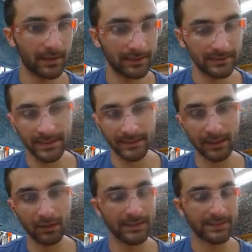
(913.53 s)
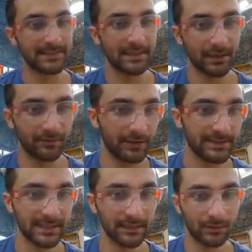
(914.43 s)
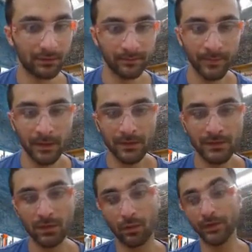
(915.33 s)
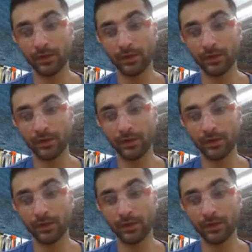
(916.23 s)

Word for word: and they aren't necessarily very stable. So when you're